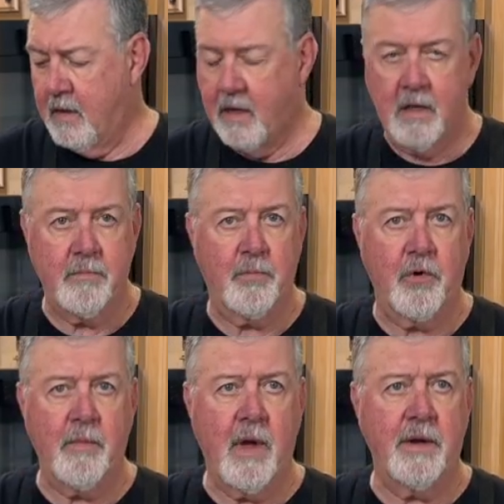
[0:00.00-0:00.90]
and
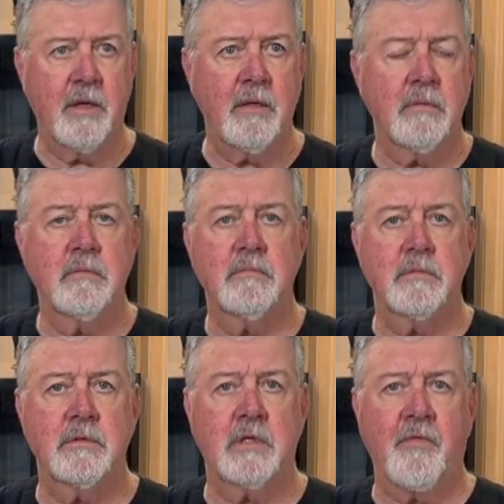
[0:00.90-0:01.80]
put them on the
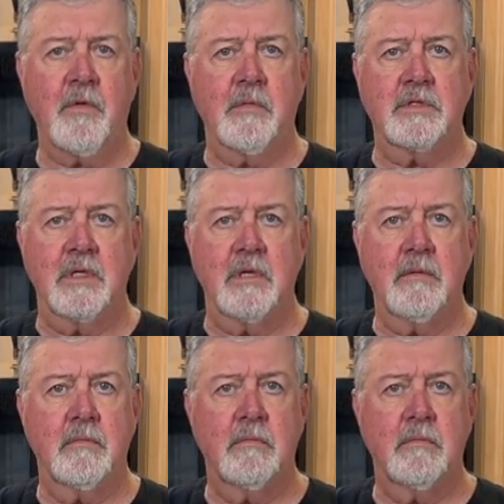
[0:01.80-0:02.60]
stuffing machine.